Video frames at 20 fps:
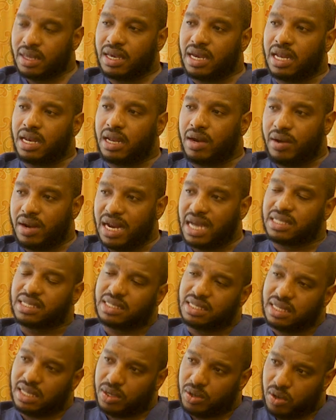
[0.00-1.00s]
And our
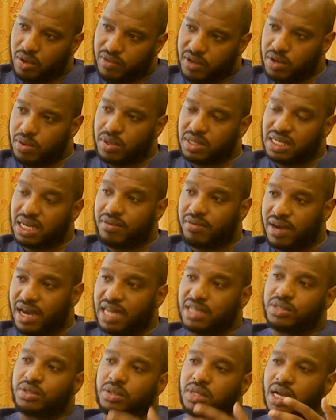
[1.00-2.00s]
nurses in the COVID wards have
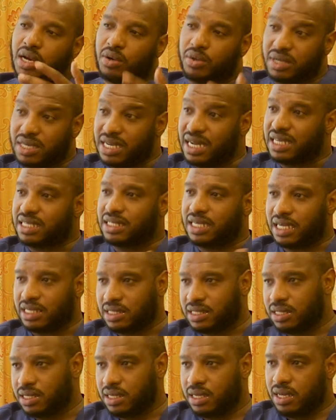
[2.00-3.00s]
had to now
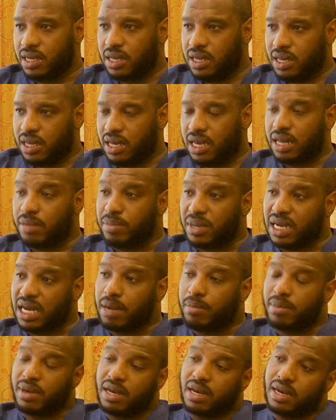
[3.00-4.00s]
readjust and
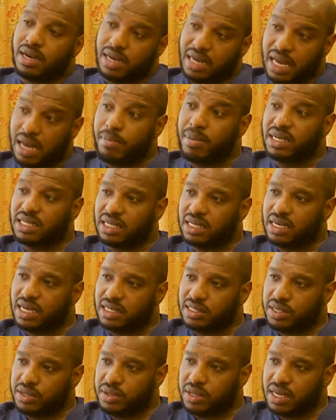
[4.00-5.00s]
become diabetic
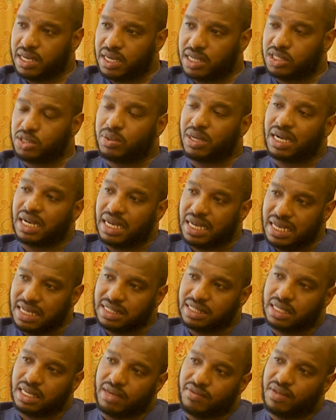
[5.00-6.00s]
nurse educators to at
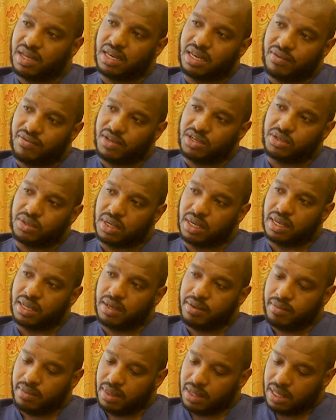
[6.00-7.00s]
least give the individual
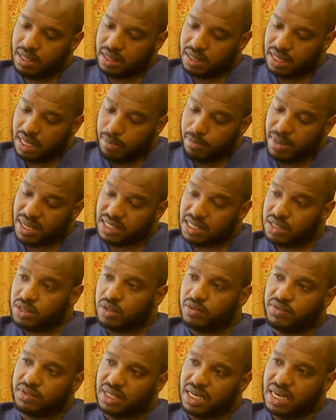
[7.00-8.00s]
the
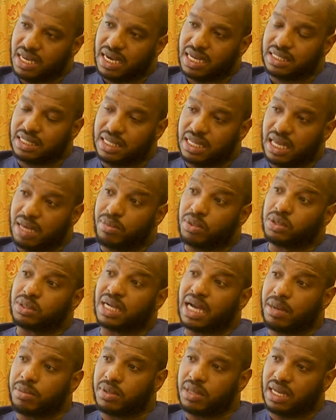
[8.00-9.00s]
basics of training until they're able to
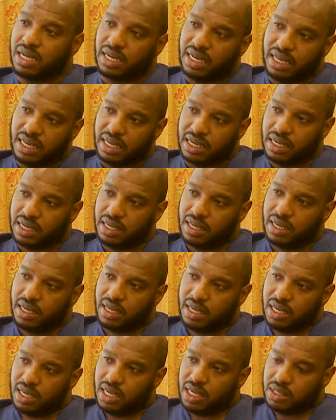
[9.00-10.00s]
come to the clinic
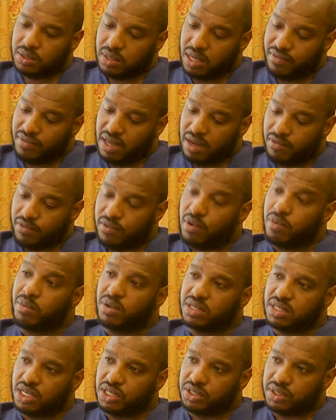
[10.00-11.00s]
to have their
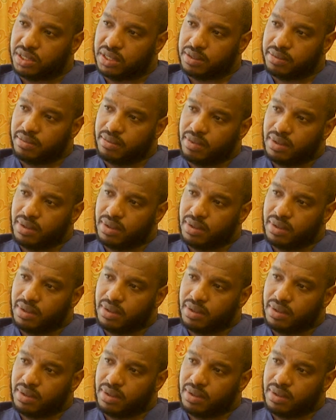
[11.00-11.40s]
formal session.